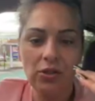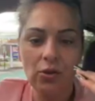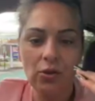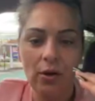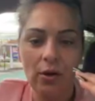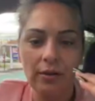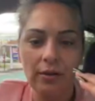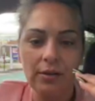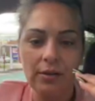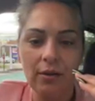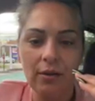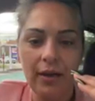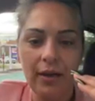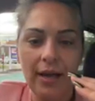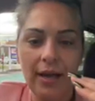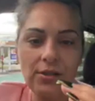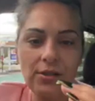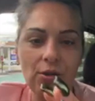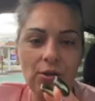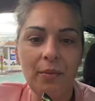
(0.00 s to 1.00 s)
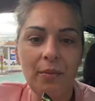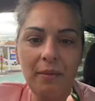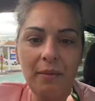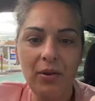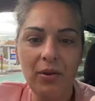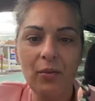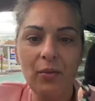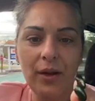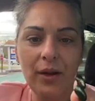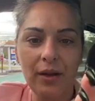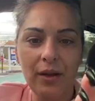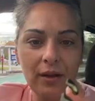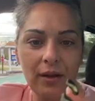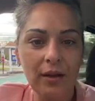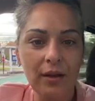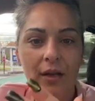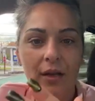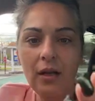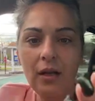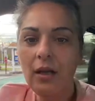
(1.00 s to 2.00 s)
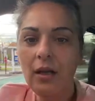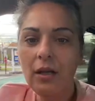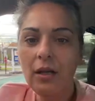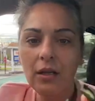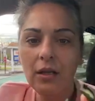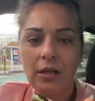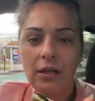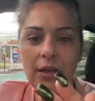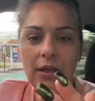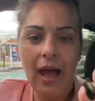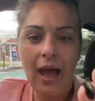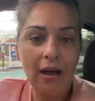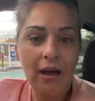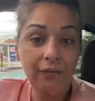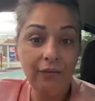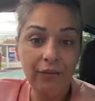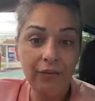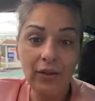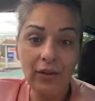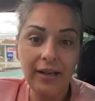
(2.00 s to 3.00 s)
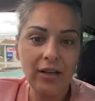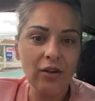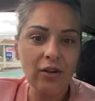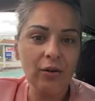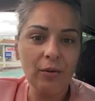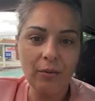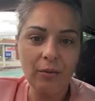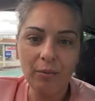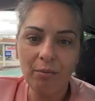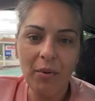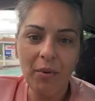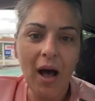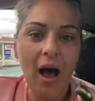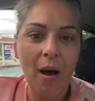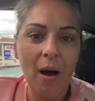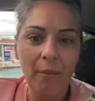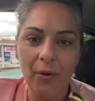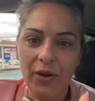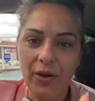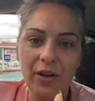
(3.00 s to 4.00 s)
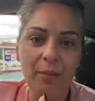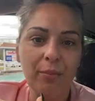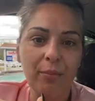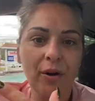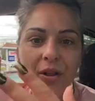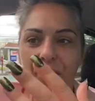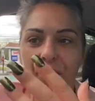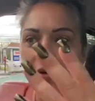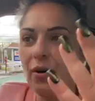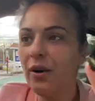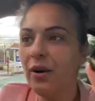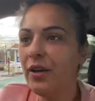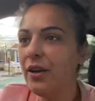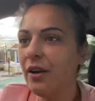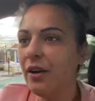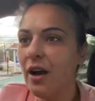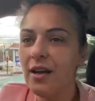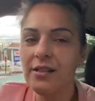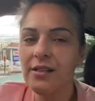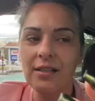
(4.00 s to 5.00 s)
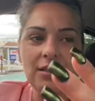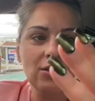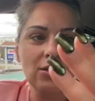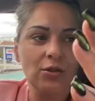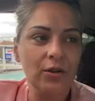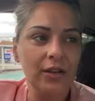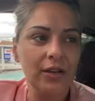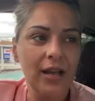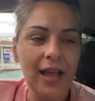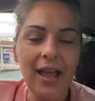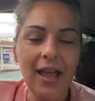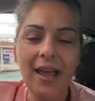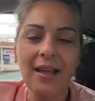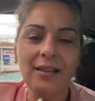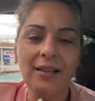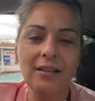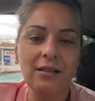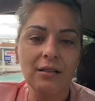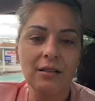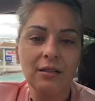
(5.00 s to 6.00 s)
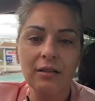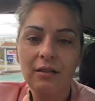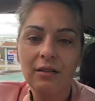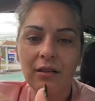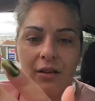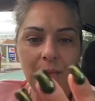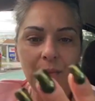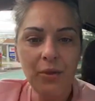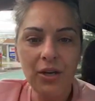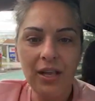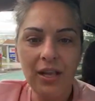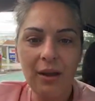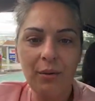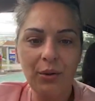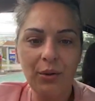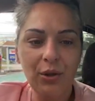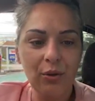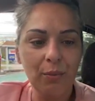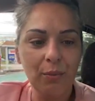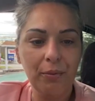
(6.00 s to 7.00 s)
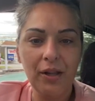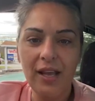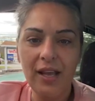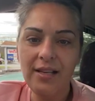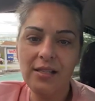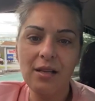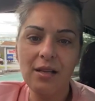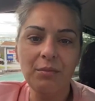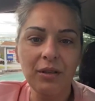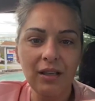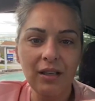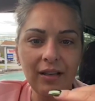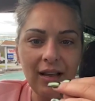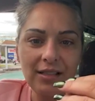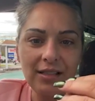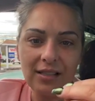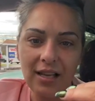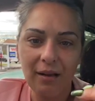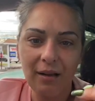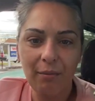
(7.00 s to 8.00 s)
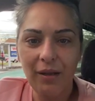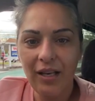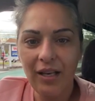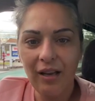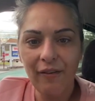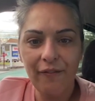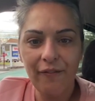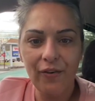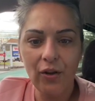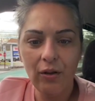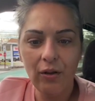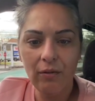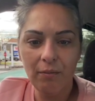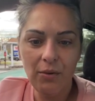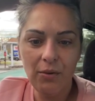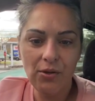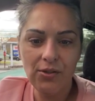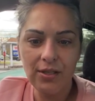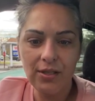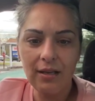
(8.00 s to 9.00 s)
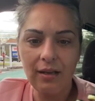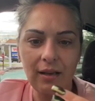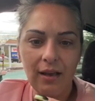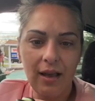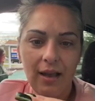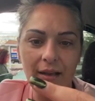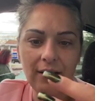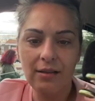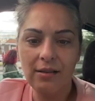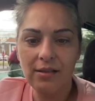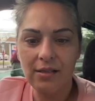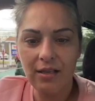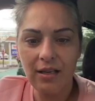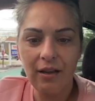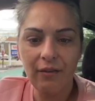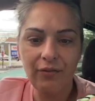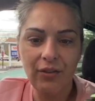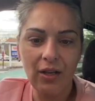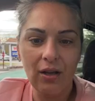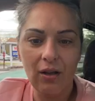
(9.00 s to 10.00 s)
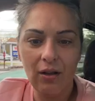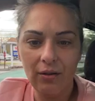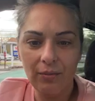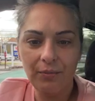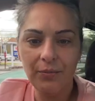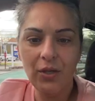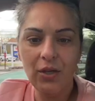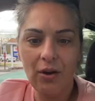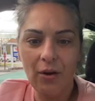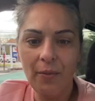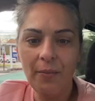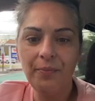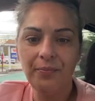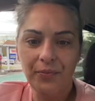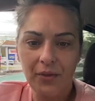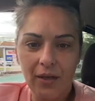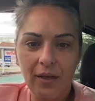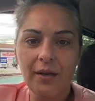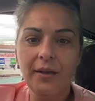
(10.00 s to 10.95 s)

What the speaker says: these songs, okay? So maybe you want to have, like, your mom or your brother or your cousins or your aunt communicate with you. Play something that's, like, meaningful music and see if they'll, you know,